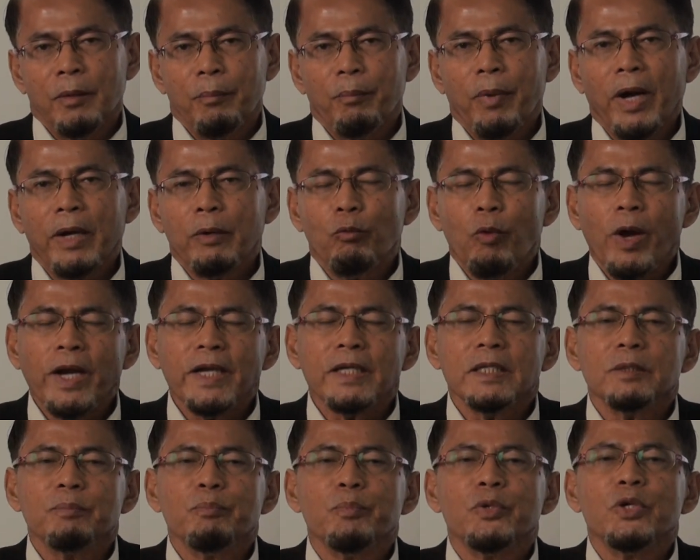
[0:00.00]
But
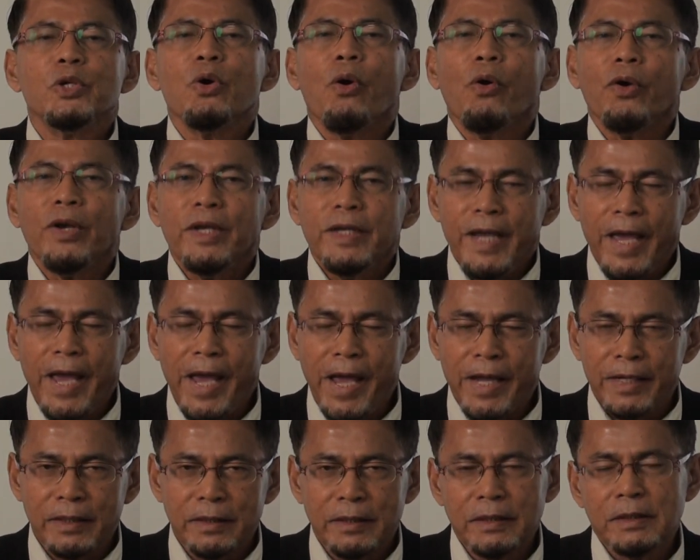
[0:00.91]
what is beyond
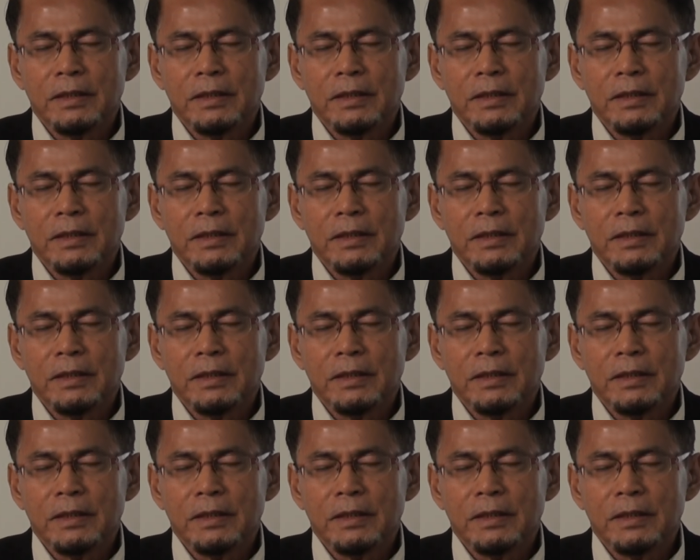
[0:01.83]
that?